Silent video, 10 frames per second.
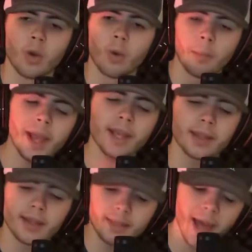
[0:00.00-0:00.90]

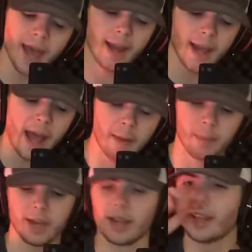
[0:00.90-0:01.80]
Make that
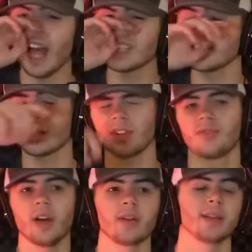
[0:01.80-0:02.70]
happen. That's a good
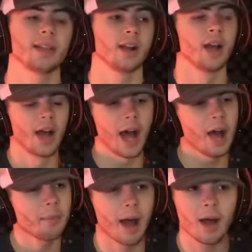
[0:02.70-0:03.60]
fight right there.
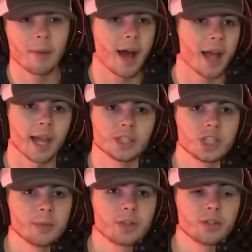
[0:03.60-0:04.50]
I'm high on
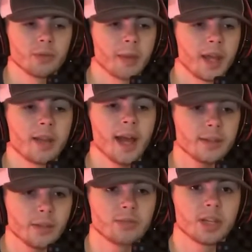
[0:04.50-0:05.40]
Jimmy Crute, man.
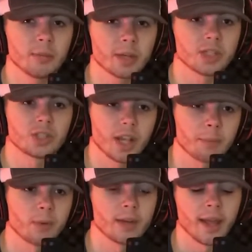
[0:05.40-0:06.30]
That dude's going to be a
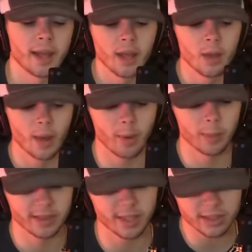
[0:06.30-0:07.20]
champ one day. With this